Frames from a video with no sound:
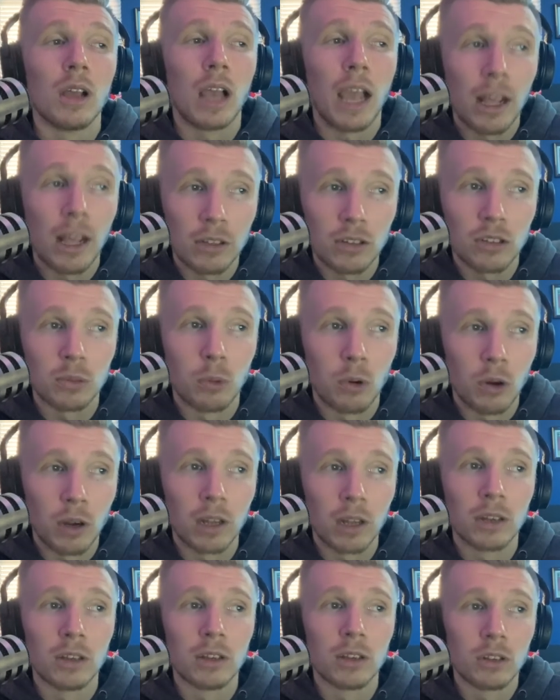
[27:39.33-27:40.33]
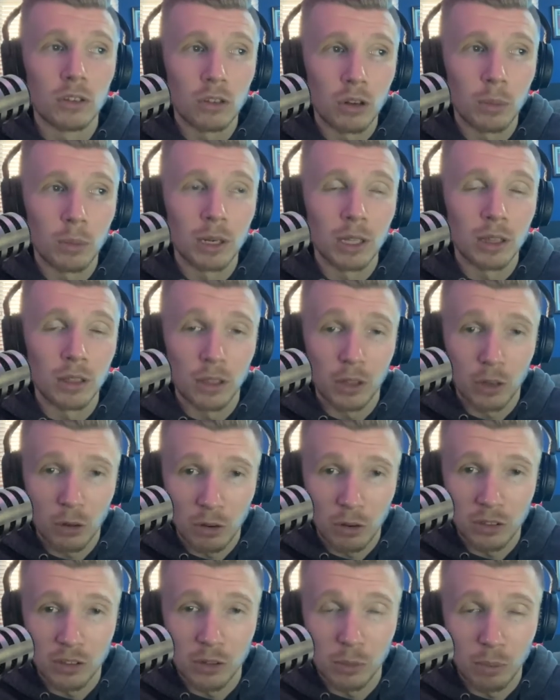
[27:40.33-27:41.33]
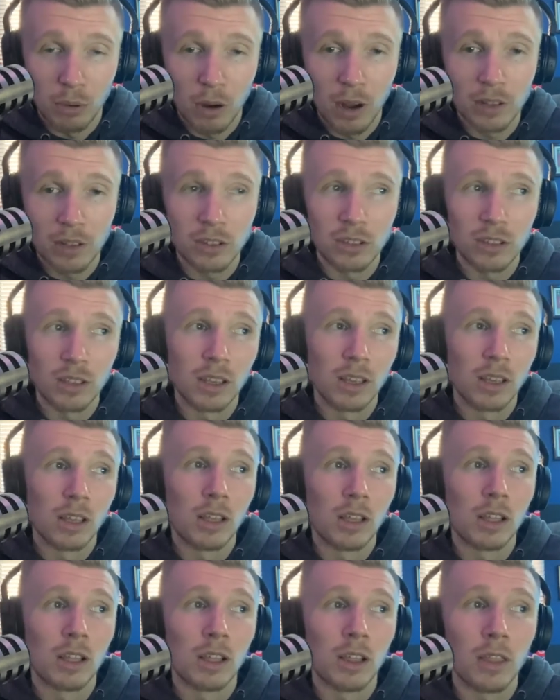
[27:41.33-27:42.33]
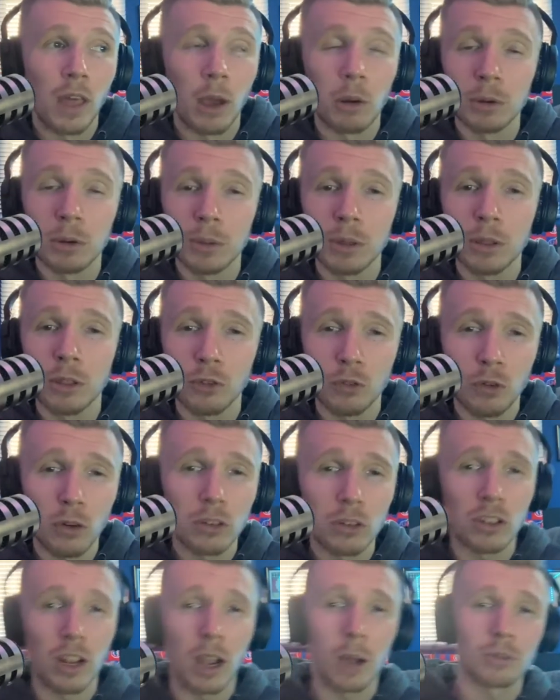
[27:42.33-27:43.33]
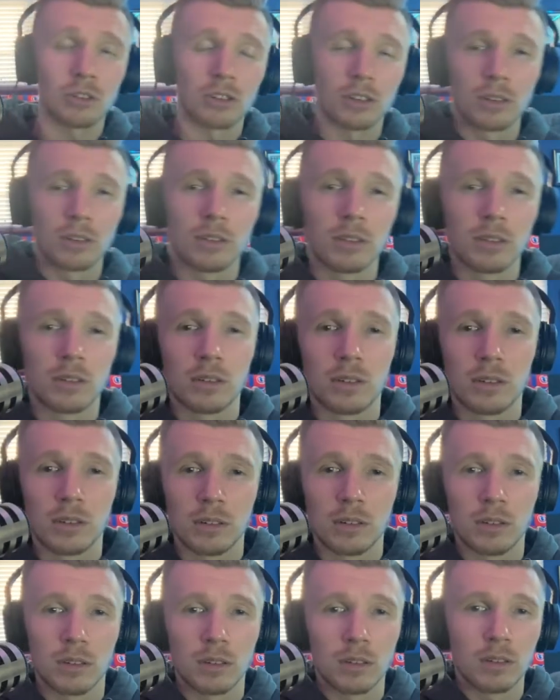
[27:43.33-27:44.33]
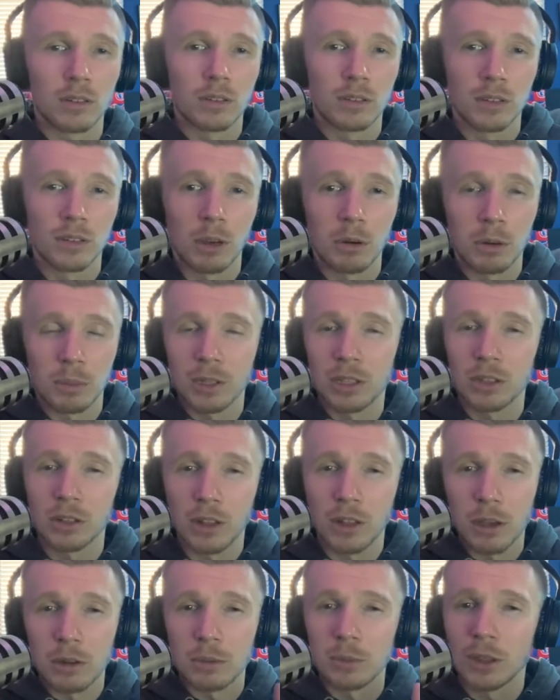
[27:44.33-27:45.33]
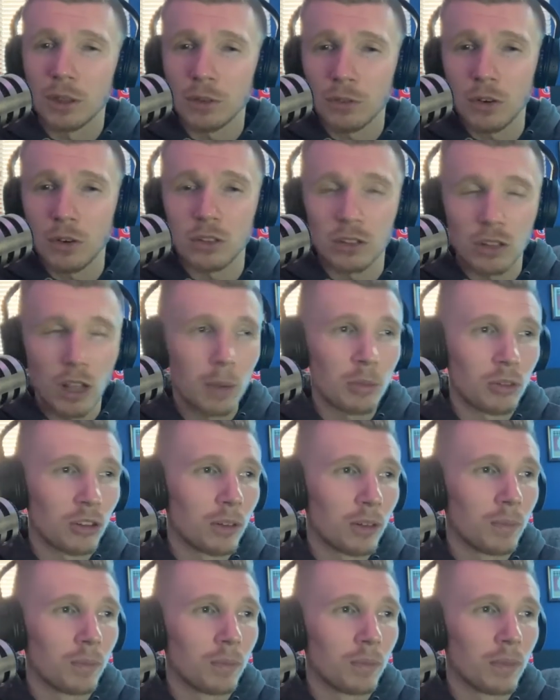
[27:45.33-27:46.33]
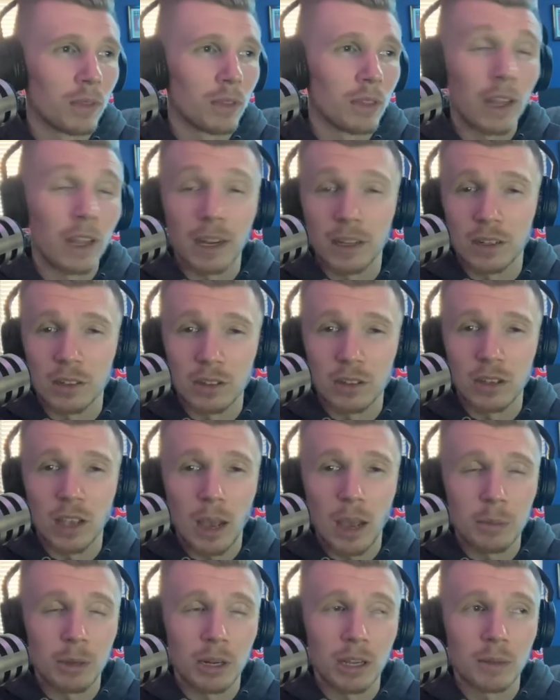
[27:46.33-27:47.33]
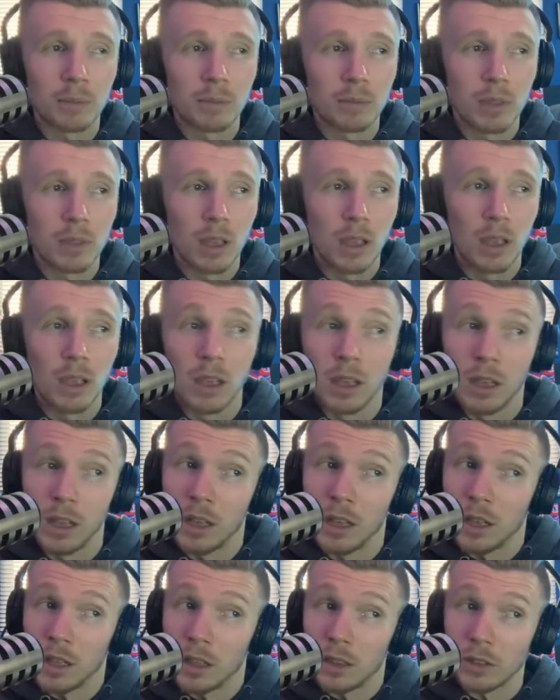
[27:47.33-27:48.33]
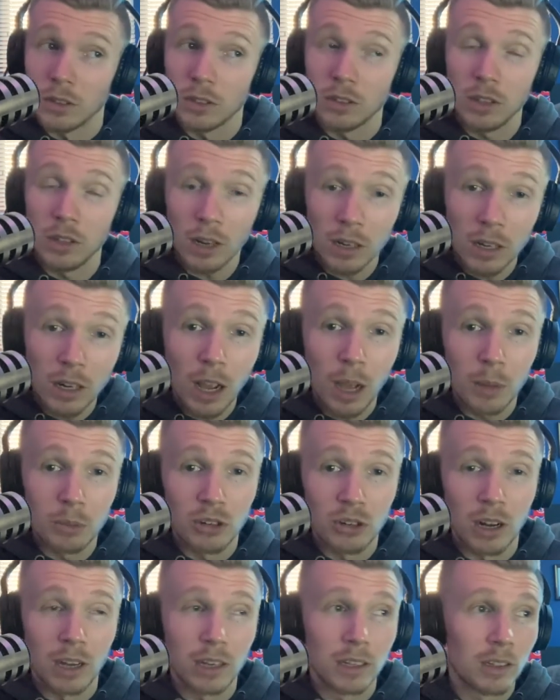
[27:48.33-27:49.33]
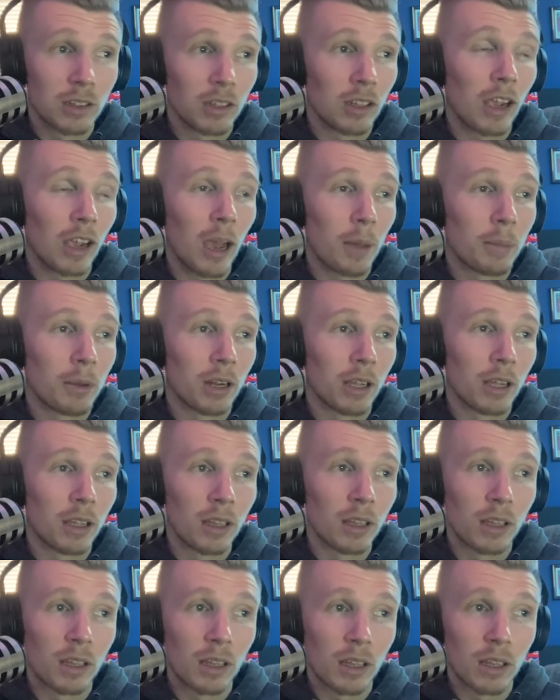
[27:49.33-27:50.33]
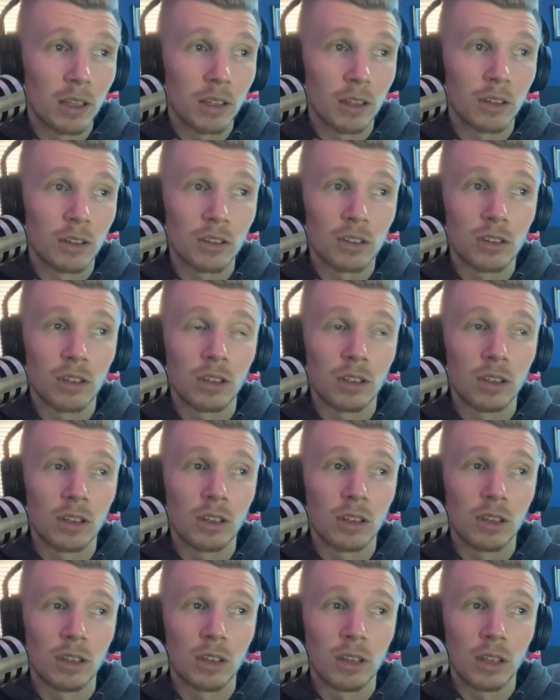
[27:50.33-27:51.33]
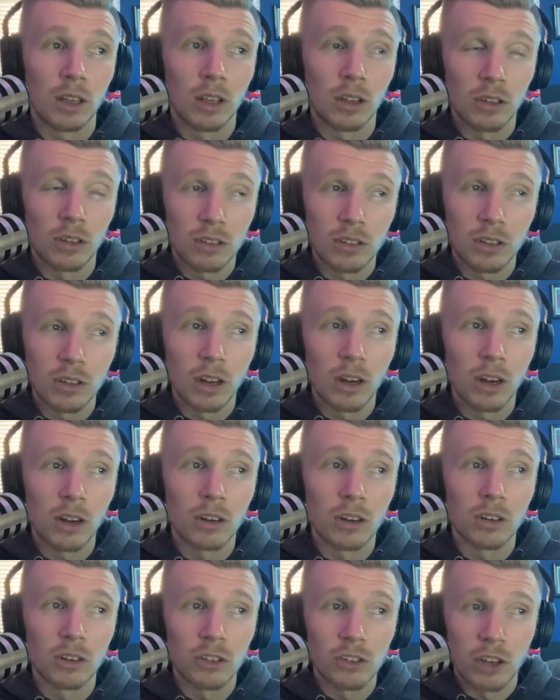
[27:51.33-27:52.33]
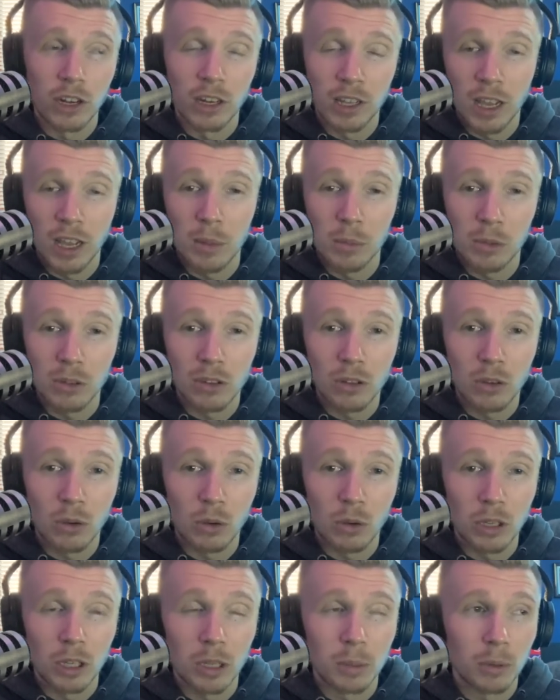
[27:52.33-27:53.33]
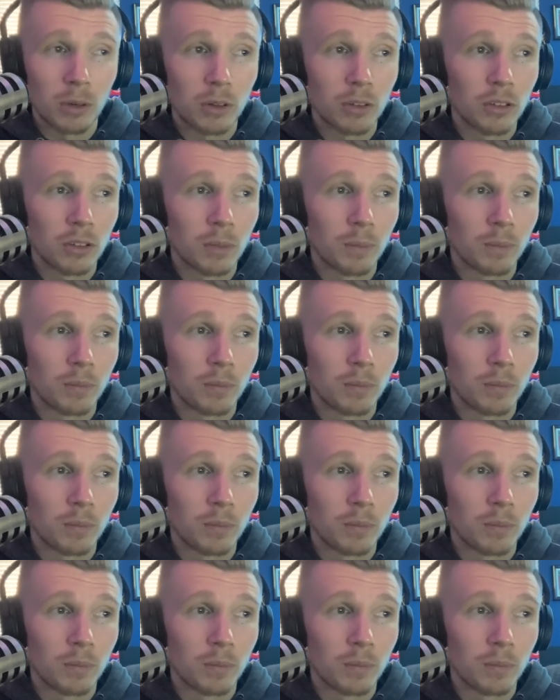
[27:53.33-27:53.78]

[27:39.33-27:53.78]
Alex Morgan, Tobin Heath, and Kristen Press. That would be the first option. I want to be clear, that would be the first option that I could see happening. The second option I can see happening is Alyssa Nair, Jane Campbell's the goalkeepers,